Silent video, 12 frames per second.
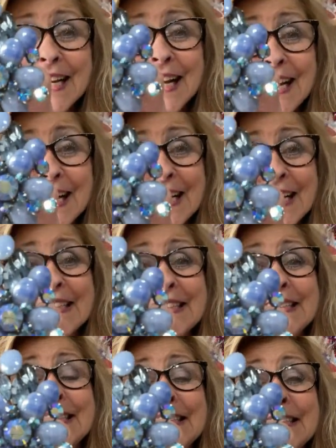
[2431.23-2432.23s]

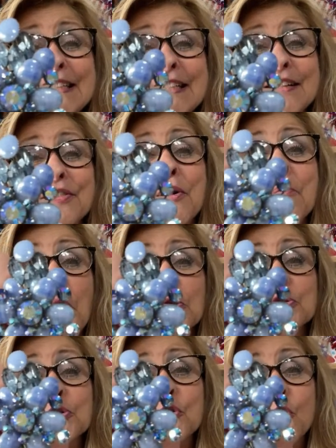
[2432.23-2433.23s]
is the
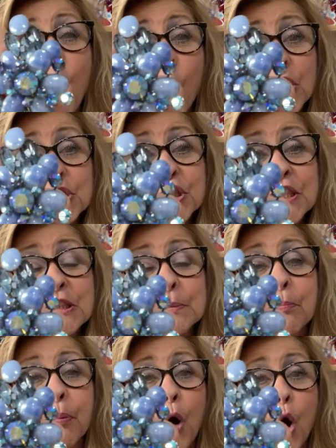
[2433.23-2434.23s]
most gorgeous
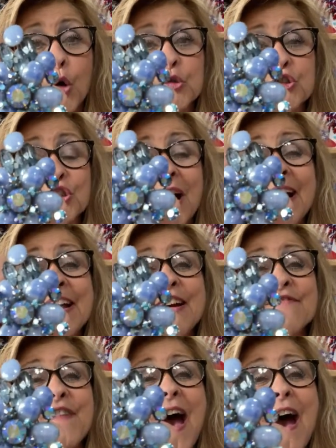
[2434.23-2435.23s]
brooch I
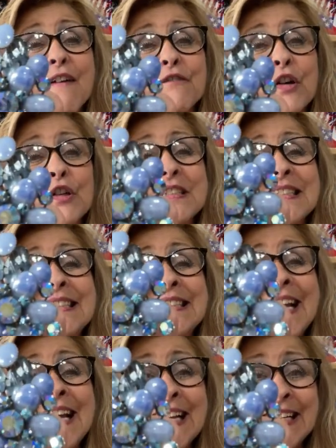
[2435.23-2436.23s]
have ever
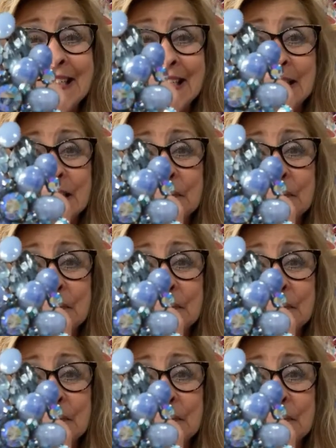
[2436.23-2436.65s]
seen.